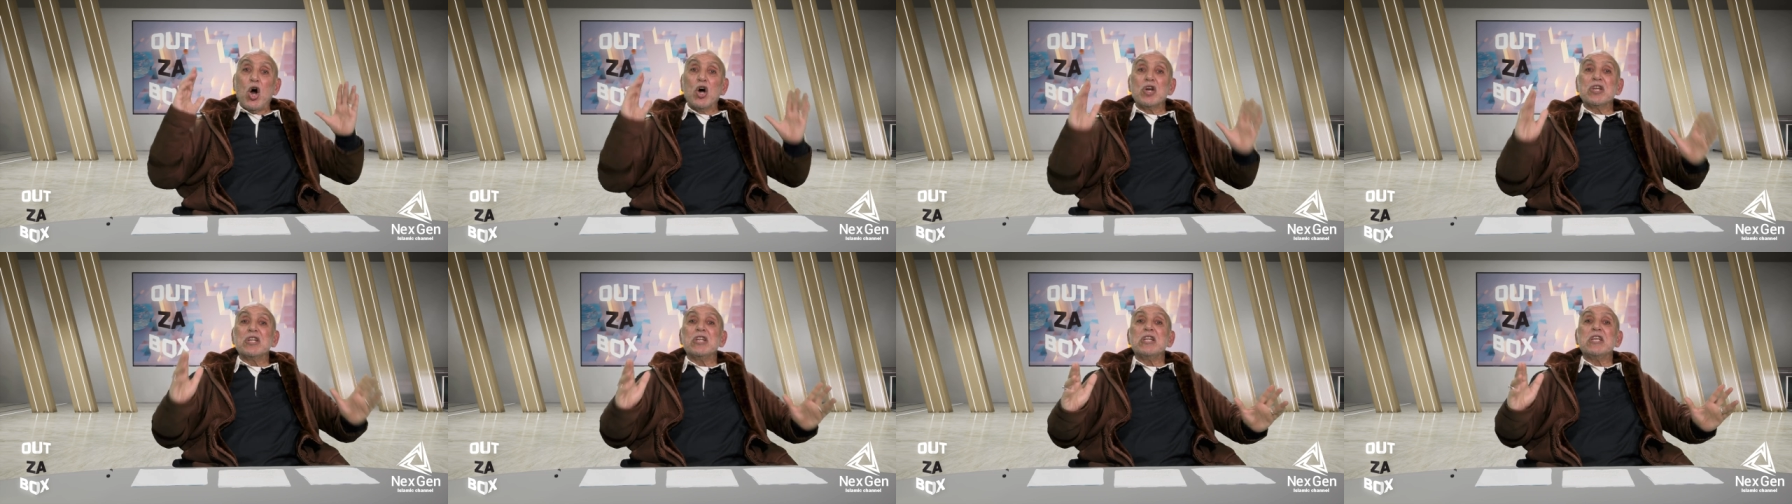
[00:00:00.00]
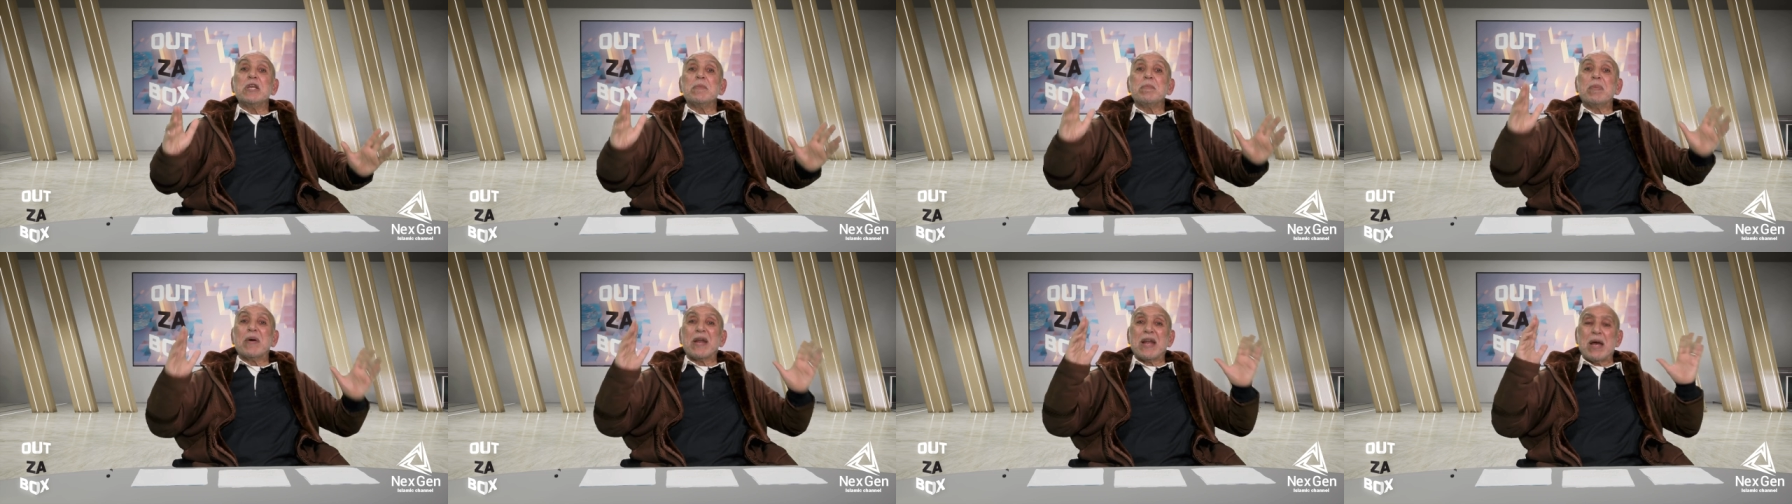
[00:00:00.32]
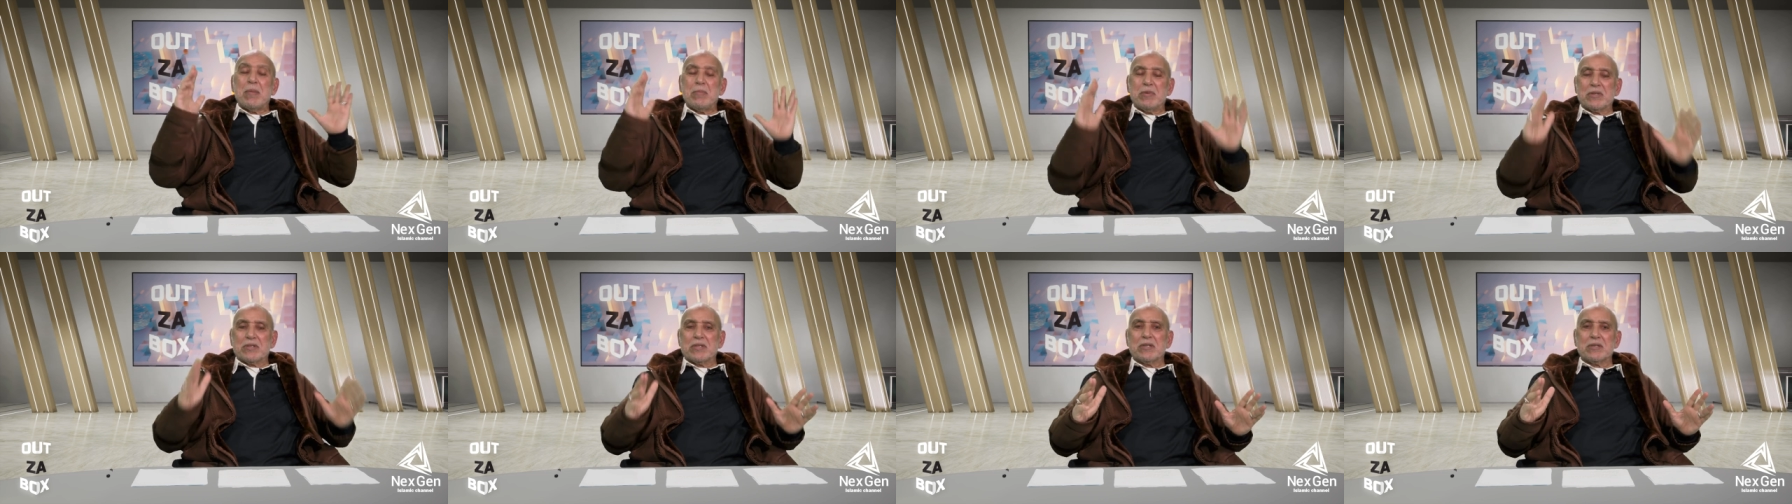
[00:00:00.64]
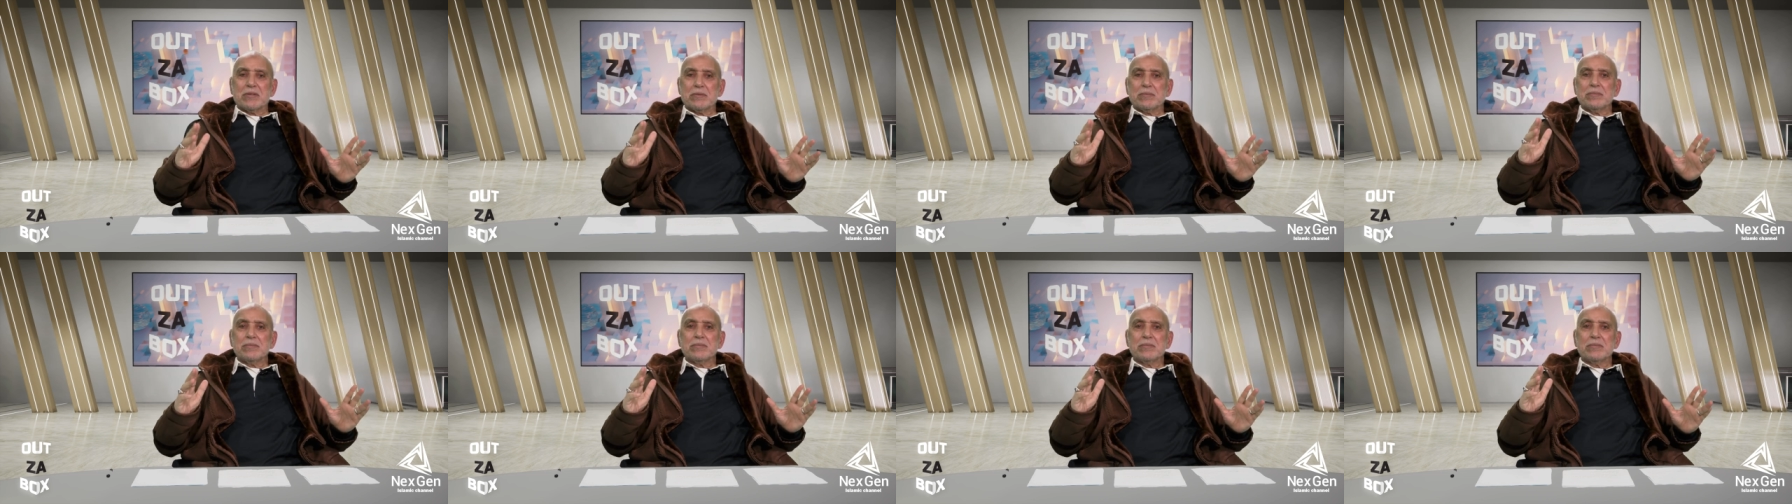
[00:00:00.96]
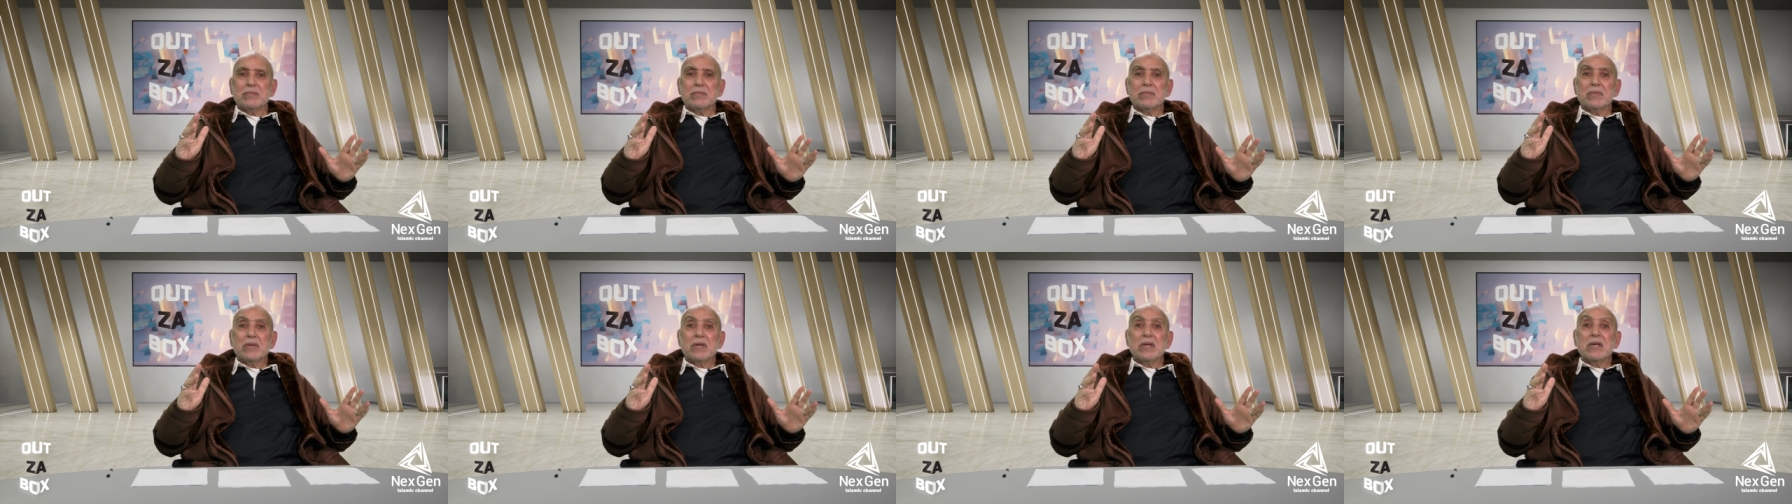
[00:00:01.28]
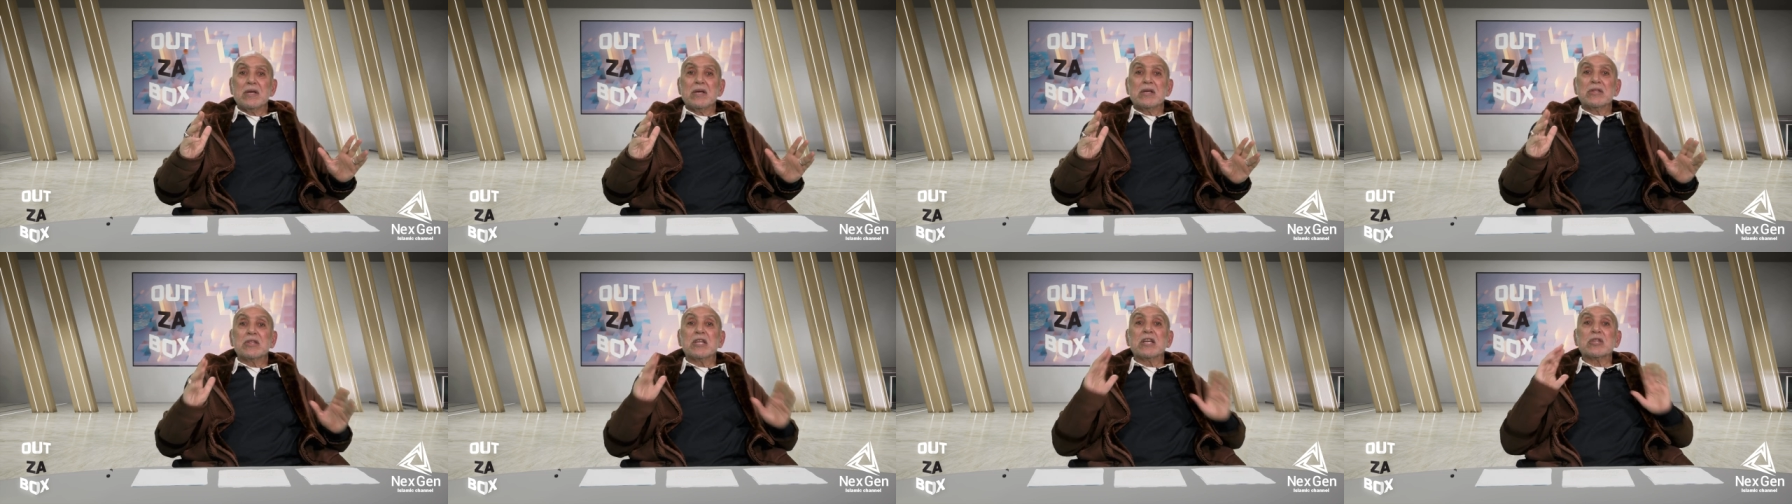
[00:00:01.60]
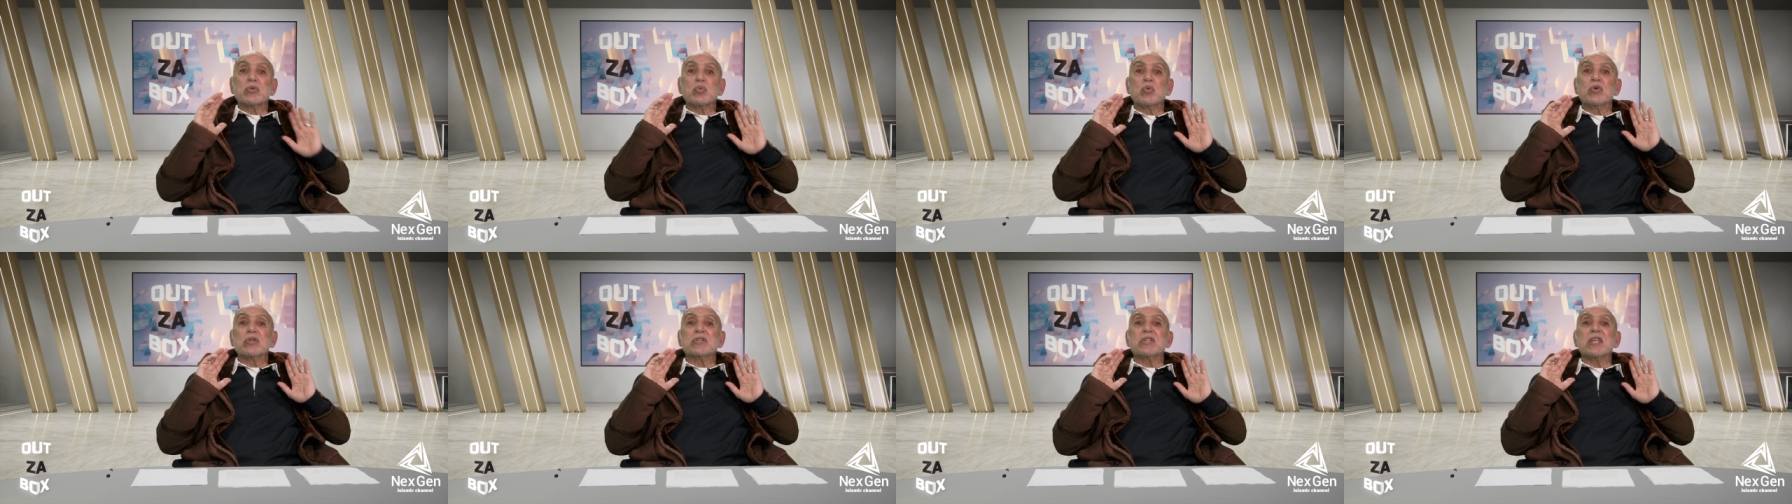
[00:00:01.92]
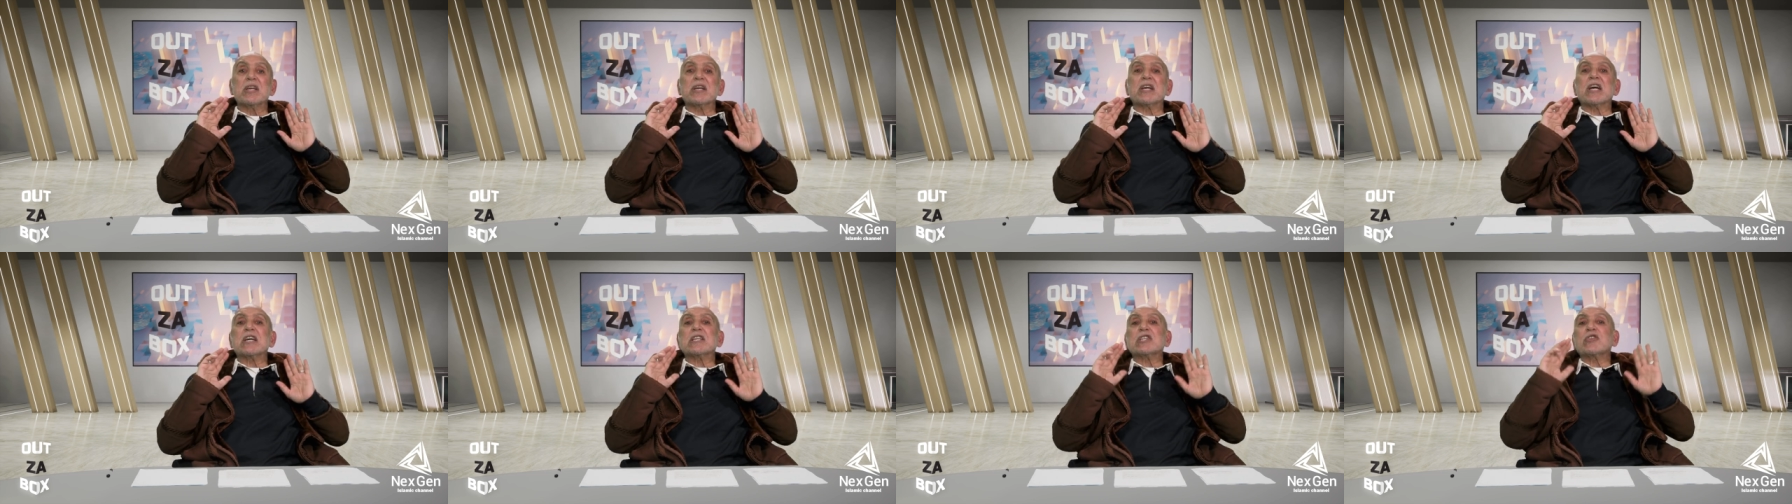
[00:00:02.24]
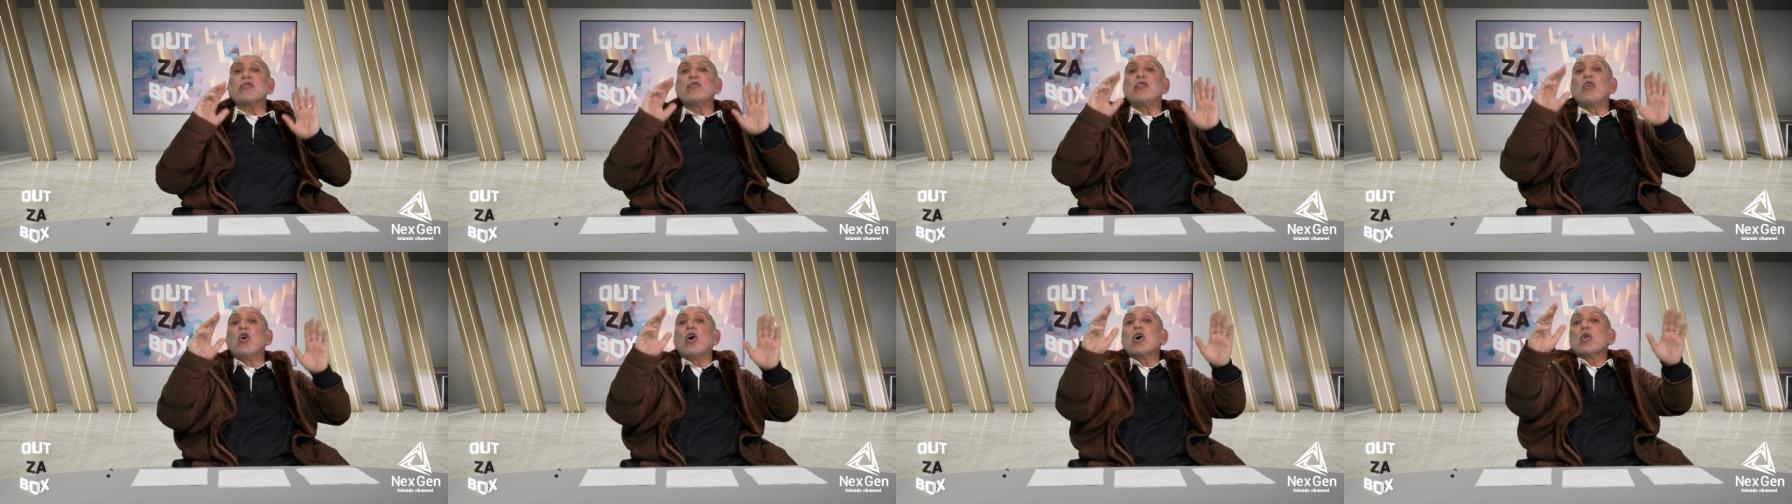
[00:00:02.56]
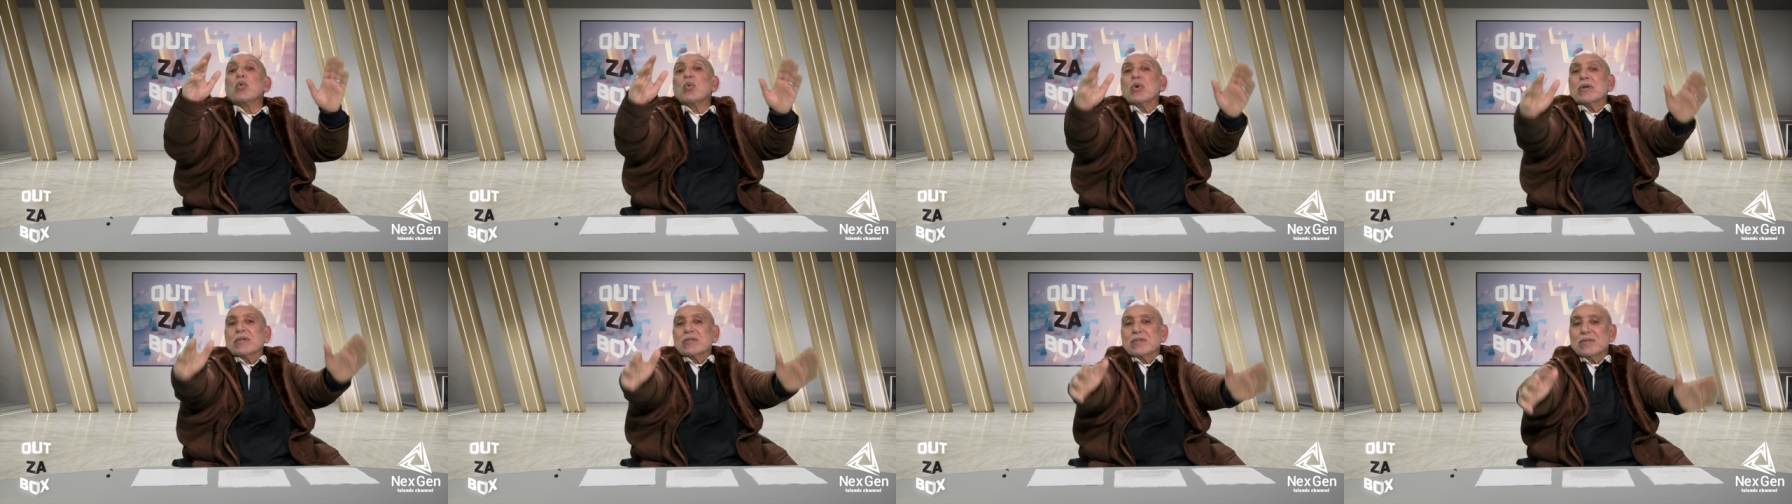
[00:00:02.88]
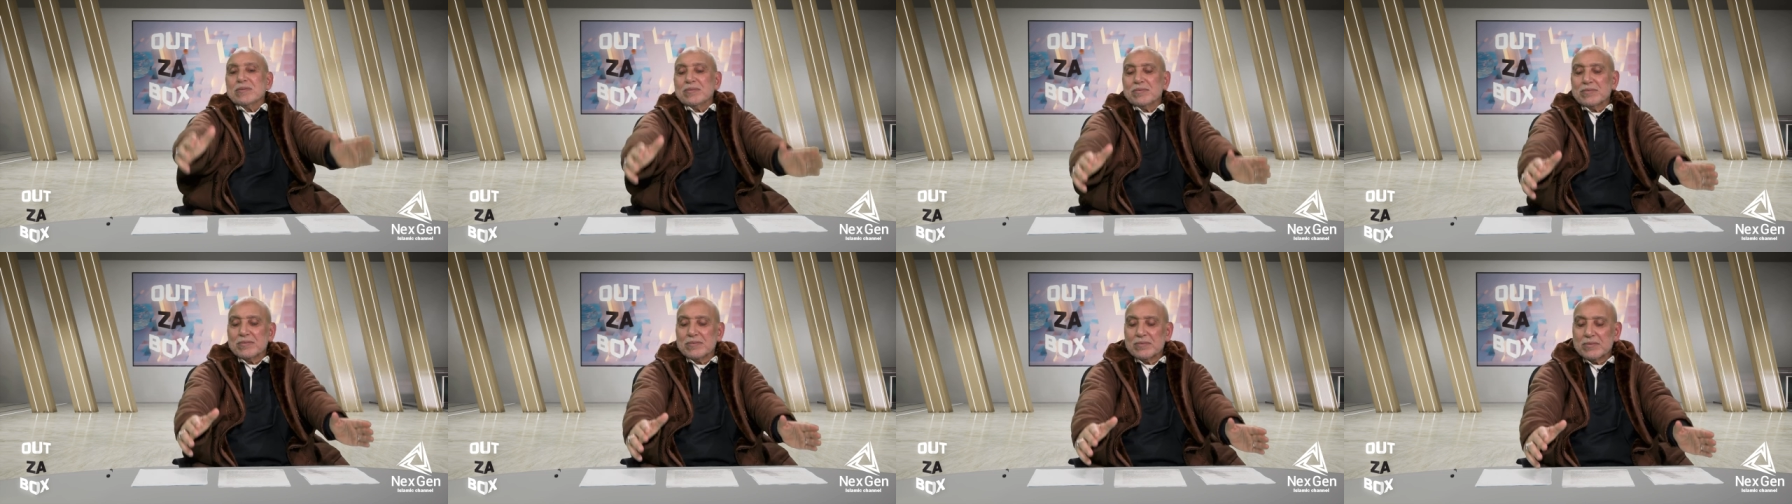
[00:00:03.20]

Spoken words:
only parameter that will take us forward.